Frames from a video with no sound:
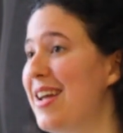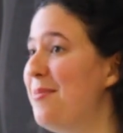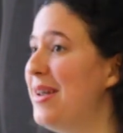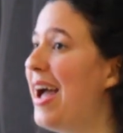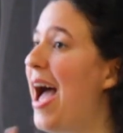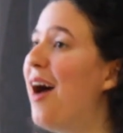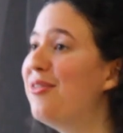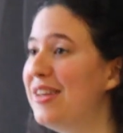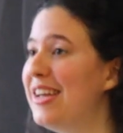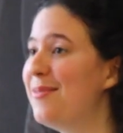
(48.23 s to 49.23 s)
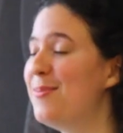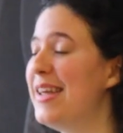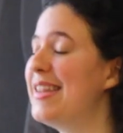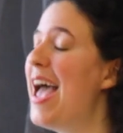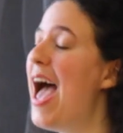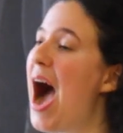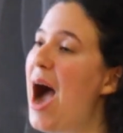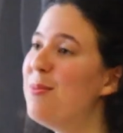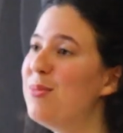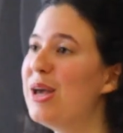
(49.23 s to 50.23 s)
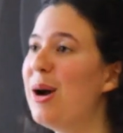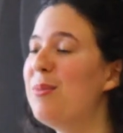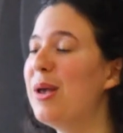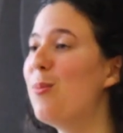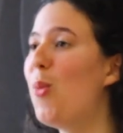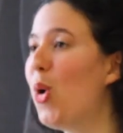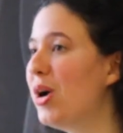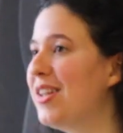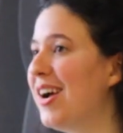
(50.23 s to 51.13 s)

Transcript: I mean, I have to admit, I'm becoming more